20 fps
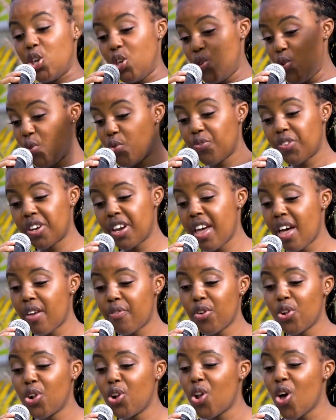You've
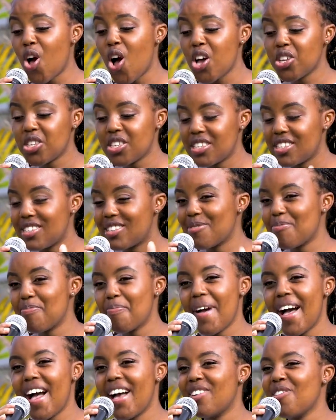never lost a
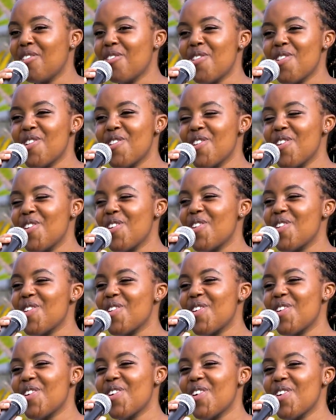
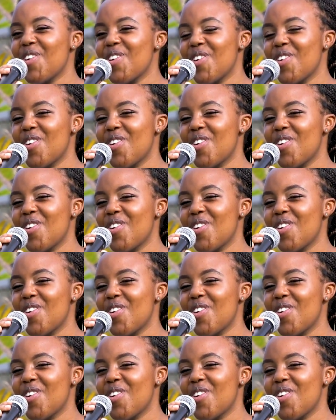battle.